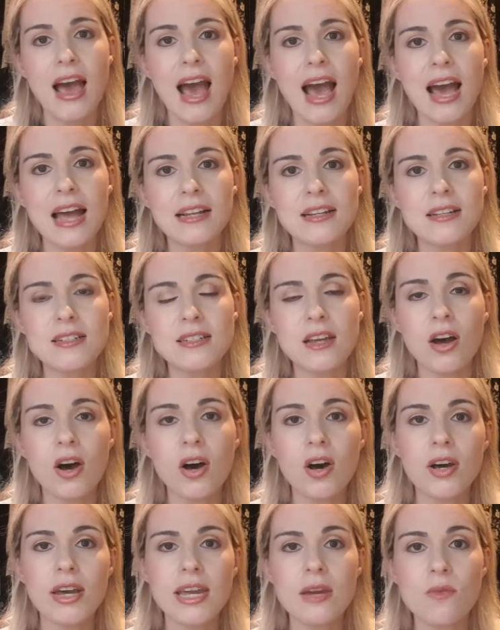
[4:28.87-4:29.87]
And
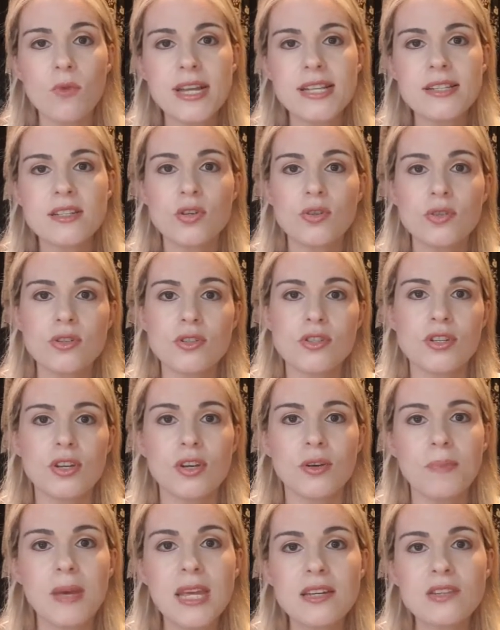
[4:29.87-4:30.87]
I went on
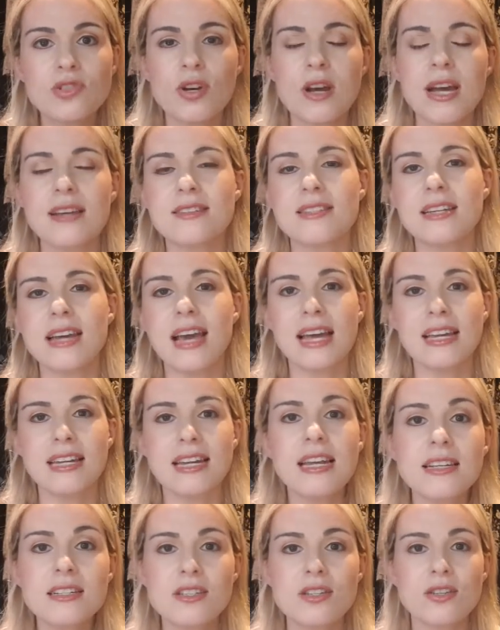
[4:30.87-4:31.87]
to Pinterest and
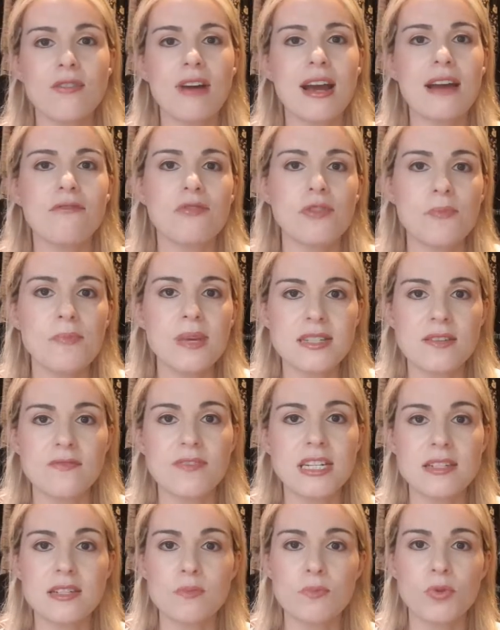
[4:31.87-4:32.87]
Instagram for a bit of
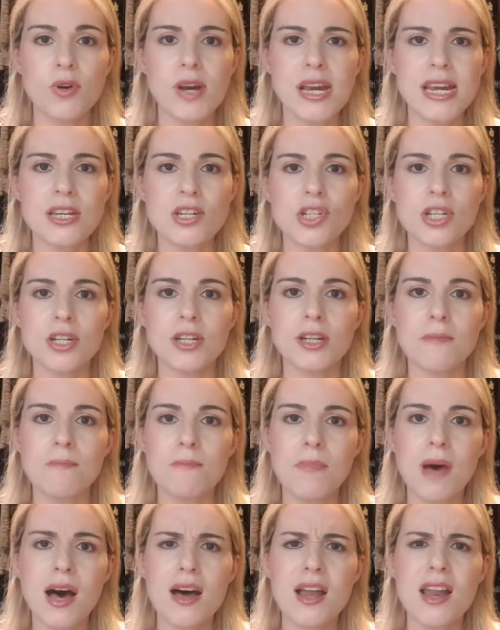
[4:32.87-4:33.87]
inspiration,
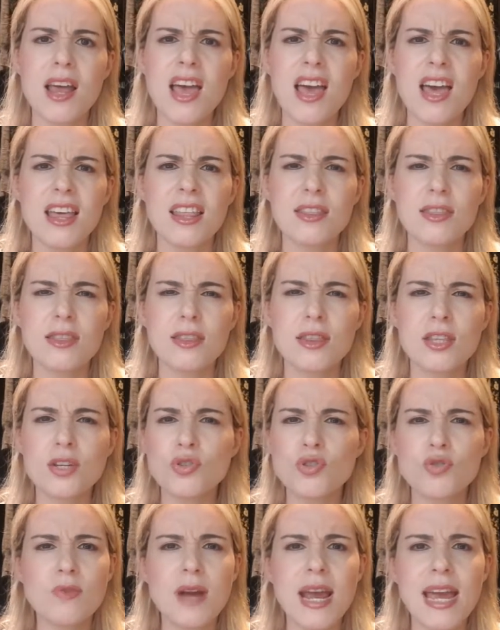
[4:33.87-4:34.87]
but the
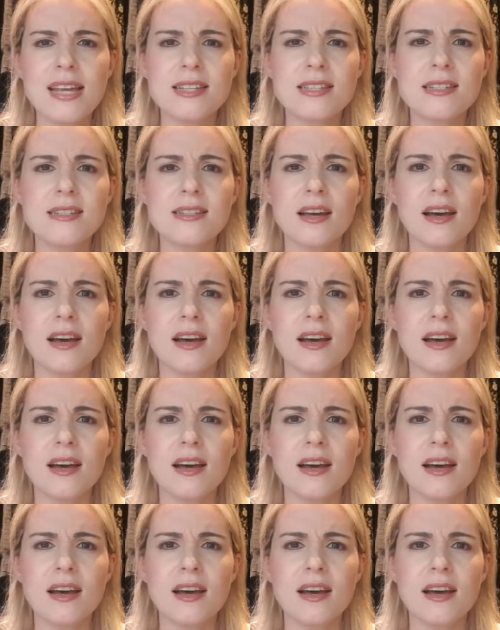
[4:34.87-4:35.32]
dress